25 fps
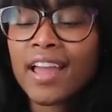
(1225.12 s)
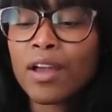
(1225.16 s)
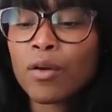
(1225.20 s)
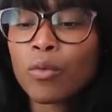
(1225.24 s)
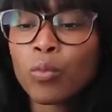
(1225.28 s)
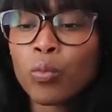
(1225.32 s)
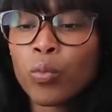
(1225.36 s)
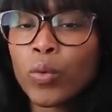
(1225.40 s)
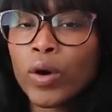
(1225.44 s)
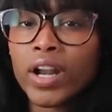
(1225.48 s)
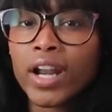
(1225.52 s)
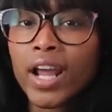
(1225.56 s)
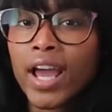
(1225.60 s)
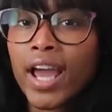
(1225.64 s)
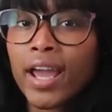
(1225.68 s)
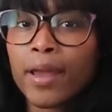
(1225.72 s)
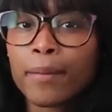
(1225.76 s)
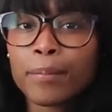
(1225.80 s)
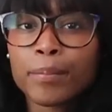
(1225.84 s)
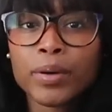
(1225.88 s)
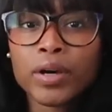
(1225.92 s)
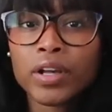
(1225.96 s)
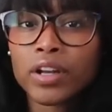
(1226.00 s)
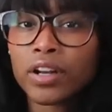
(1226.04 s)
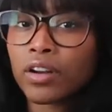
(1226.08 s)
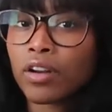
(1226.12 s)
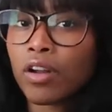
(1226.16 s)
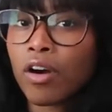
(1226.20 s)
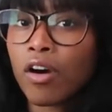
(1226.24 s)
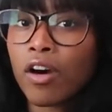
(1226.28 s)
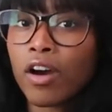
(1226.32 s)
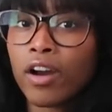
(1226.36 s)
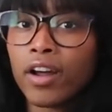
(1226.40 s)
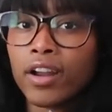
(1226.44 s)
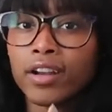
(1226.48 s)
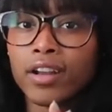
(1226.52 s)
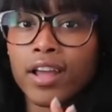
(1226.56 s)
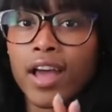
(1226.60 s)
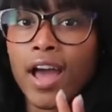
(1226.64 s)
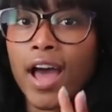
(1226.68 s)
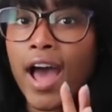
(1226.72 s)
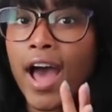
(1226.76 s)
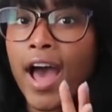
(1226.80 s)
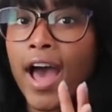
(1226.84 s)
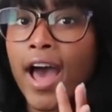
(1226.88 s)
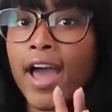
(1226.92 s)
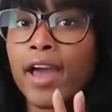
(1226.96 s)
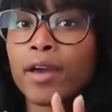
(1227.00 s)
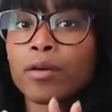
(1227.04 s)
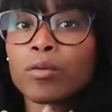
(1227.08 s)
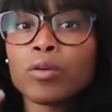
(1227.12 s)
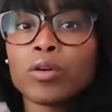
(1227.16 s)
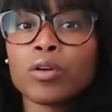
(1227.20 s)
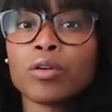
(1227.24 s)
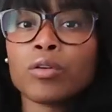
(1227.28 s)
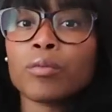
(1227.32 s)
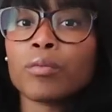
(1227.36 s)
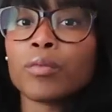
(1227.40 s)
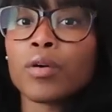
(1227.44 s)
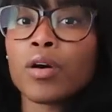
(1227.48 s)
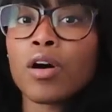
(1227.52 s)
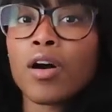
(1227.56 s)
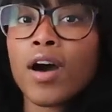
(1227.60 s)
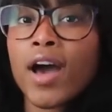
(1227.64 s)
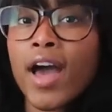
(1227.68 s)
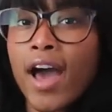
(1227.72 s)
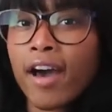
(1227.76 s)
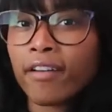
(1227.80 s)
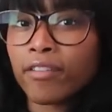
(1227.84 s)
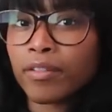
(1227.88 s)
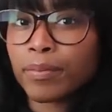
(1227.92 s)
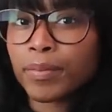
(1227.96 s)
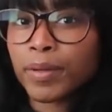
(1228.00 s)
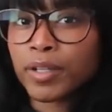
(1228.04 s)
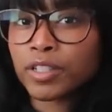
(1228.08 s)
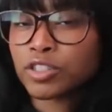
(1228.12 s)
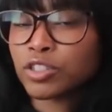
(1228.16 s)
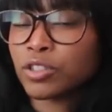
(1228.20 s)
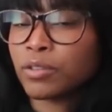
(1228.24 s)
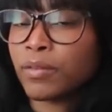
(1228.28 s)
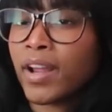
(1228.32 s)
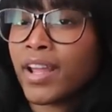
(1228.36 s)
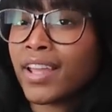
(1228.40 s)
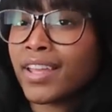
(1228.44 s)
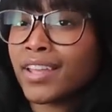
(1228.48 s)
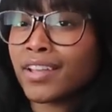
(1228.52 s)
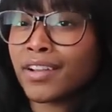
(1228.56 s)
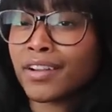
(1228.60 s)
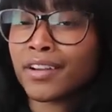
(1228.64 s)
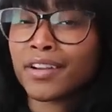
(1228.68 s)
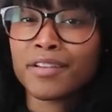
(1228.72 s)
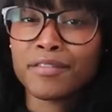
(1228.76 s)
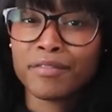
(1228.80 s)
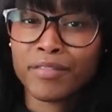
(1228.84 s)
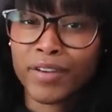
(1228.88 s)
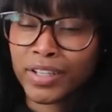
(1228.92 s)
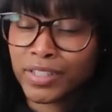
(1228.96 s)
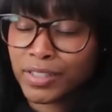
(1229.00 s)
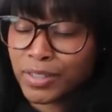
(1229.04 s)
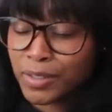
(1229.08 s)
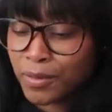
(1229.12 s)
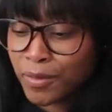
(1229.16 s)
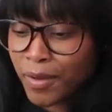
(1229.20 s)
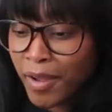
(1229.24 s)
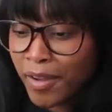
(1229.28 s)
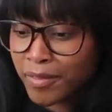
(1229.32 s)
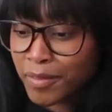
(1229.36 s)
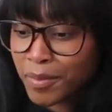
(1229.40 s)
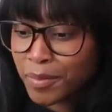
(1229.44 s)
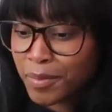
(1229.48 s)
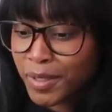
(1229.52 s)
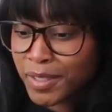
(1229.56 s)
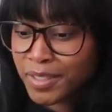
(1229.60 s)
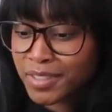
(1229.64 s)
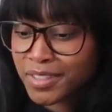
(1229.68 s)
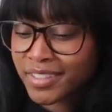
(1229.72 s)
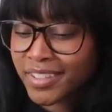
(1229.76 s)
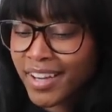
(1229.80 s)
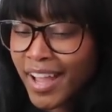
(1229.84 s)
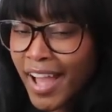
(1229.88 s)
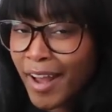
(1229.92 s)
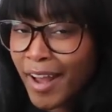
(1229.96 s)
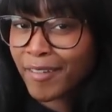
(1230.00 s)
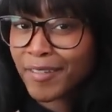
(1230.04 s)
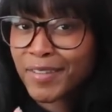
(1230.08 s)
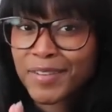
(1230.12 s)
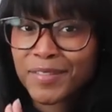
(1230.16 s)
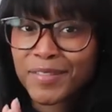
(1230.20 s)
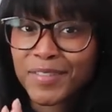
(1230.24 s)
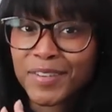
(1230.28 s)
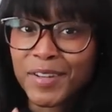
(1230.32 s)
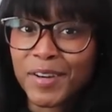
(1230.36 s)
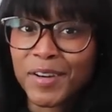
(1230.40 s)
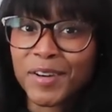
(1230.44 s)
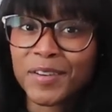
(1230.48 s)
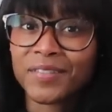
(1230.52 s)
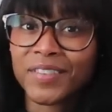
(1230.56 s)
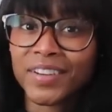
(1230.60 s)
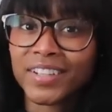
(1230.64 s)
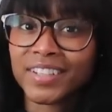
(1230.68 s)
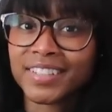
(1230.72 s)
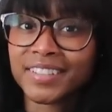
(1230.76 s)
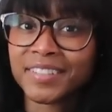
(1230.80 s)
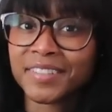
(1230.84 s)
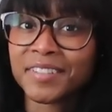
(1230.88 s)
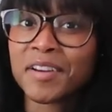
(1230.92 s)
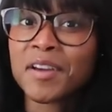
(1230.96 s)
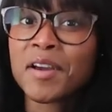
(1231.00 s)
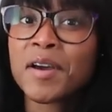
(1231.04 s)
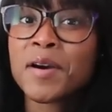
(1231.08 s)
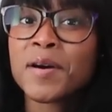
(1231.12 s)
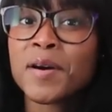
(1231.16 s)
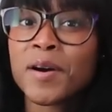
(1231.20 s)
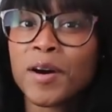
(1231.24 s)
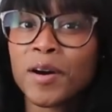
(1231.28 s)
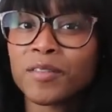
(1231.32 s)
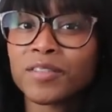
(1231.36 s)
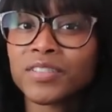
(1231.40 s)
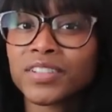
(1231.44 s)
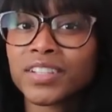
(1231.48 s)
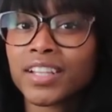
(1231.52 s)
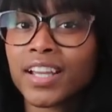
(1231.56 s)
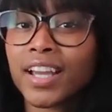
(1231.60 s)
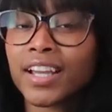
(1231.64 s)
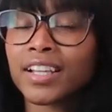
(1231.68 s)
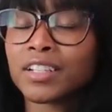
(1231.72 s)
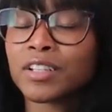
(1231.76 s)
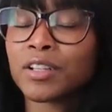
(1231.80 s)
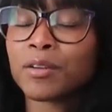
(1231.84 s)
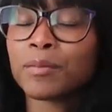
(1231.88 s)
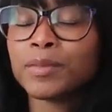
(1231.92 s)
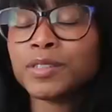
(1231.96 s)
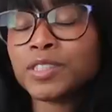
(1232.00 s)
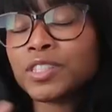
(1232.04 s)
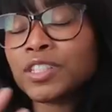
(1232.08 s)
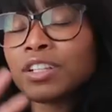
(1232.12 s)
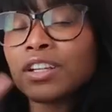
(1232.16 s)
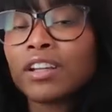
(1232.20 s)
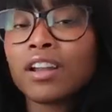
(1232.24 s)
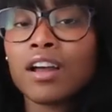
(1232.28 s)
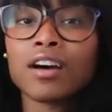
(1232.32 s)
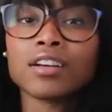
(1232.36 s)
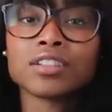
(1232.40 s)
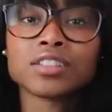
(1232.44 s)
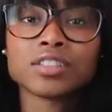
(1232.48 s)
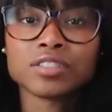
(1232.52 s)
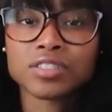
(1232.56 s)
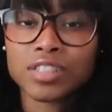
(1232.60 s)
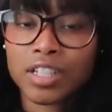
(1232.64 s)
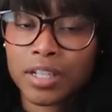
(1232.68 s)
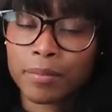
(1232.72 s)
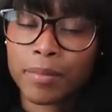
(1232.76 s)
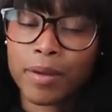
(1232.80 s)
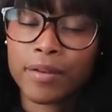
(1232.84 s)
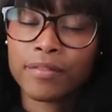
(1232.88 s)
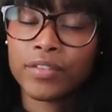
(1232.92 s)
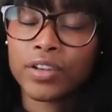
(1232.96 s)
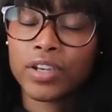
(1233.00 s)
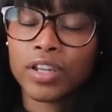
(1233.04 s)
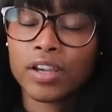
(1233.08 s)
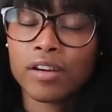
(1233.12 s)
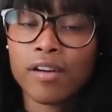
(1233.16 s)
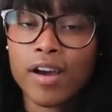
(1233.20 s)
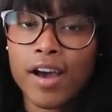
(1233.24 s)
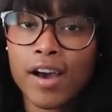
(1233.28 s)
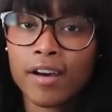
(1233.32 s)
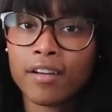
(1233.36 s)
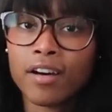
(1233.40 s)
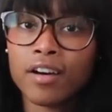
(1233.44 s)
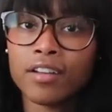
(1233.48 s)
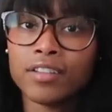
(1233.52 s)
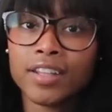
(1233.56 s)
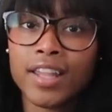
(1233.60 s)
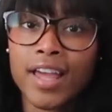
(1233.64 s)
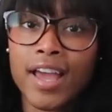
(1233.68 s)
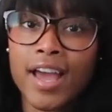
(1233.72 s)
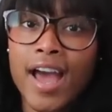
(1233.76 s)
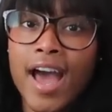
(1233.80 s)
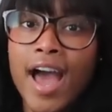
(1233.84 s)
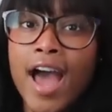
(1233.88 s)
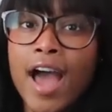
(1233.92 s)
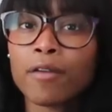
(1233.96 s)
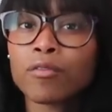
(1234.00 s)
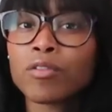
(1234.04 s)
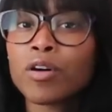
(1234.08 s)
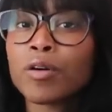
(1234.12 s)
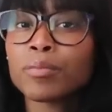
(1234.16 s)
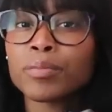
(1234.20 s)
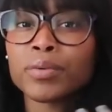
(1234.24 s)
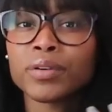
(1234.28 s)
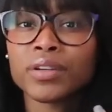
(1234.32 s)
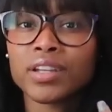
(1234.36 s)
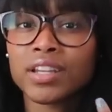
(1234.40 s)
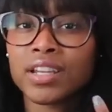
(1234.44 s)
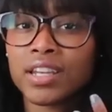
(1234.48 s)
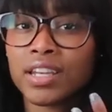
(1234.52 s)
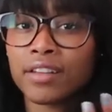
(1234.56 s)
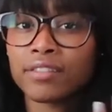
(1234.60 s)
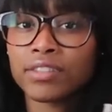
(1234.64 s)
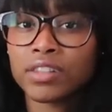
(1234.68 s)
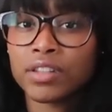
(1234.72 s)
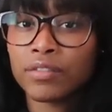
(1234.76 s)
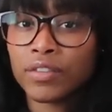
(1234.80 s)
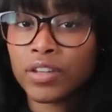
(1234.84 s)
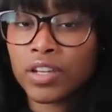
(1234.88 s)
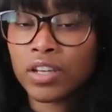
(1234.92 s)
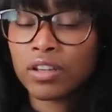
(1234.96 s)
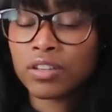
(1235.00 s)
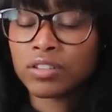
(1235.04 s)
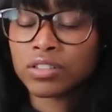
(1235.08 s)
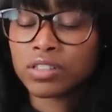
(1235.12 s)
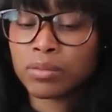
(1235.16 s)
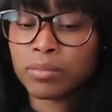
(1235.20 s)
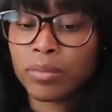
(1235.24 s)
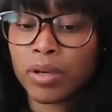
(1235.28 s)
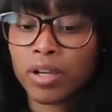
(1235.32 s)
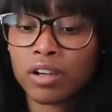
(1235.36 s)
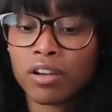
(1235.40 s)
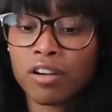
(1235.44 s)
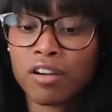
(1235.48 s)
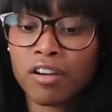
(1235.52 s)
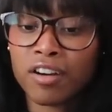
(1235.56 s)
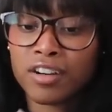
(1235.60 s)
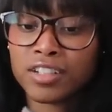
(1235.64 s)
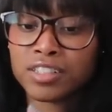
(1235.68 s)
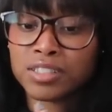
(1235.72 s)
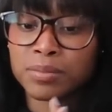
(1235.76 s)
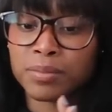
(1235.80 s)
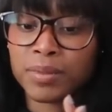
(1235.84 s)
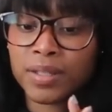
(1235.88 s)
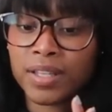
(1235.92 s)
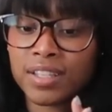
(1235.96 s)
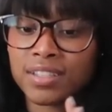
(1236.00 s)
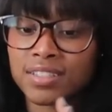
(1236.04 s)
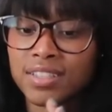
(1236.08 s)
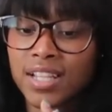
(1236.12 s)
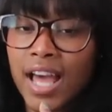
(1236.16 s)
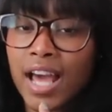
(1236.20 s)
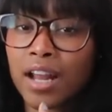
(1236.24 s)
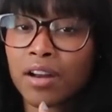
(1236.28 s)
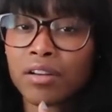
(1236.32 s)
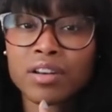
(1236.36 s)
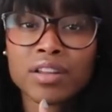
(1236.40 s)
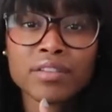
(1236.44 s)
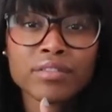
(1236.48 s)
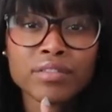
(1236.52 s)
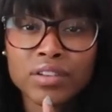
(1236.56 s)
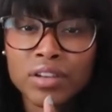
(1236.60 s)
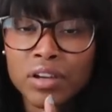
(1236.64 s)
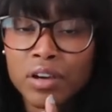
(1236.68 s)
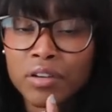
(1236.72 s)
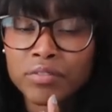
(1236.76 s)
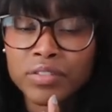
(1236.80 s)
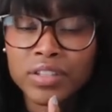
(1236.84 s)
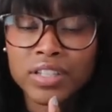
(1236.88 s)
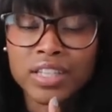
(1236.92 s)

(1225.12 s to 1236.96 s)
when I put it on. I will have a picture right here if I do have a picture. don't even know if I do. Hopefully I do, but you can also check my video out on that. I won't put any of the videos in my cards because I don't even know if